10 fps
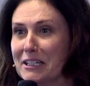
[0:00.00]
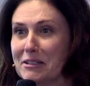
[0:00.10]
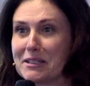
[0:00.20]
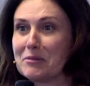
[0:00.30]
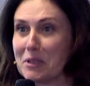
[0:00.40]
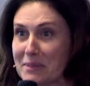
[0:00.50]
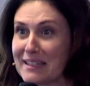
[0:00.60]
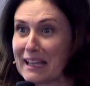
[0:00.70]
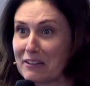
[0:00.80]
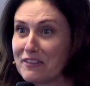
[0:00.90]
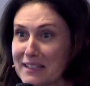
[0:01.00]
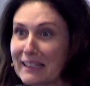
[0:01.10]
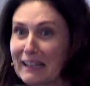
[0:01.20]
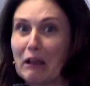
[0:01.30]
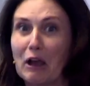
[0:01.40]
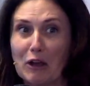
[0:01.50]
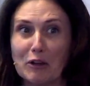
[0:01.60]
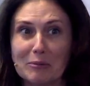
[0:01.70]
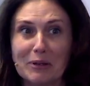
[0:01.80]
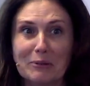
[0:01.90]
Sometimes it's that physically at
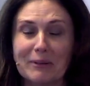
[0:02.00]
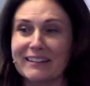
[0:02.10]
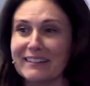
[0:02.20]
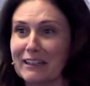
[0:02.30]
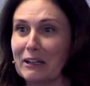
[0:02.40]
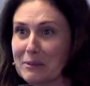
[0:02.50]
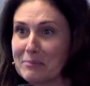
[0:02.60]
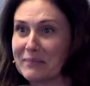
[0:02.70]
home when, you know,